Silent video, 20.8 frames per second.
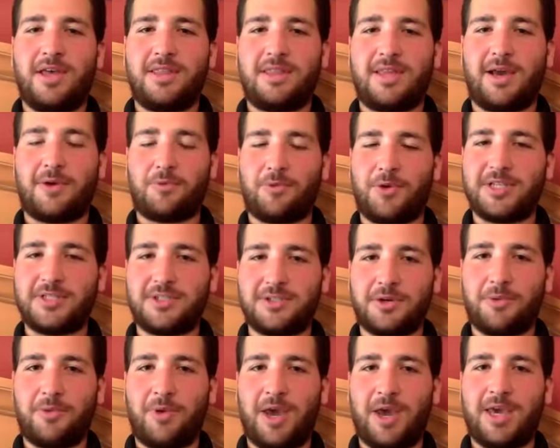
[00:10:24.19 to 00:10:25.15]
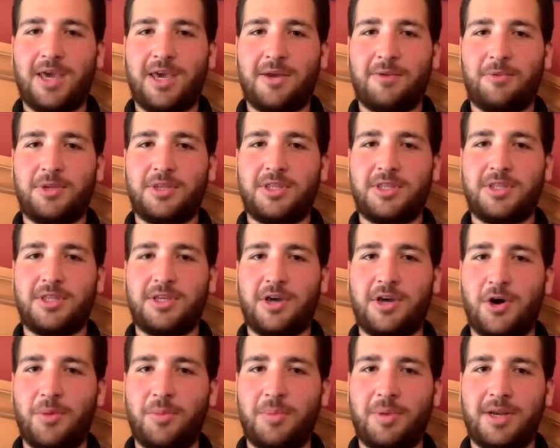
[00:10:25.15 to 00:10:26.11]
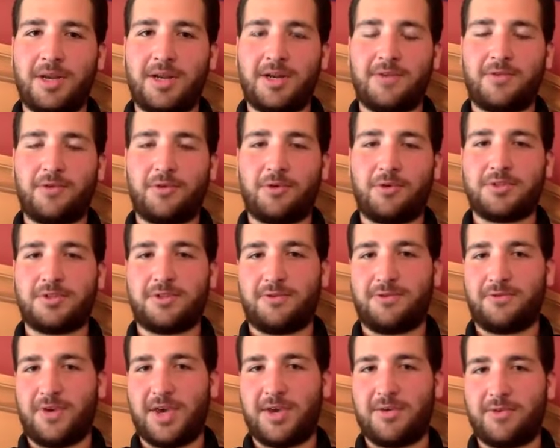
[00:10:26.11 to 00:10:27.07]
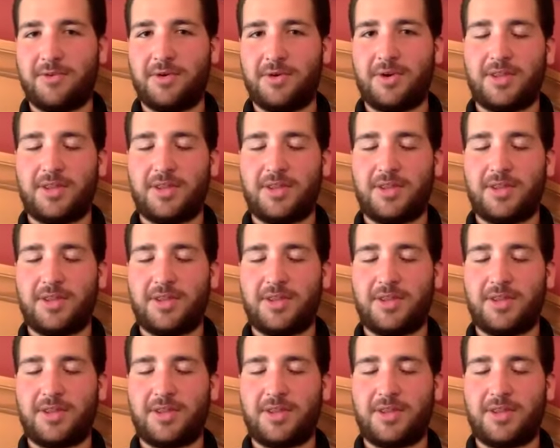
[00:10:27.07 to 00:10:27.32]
that race their way in with the open and, of course, the fan vote.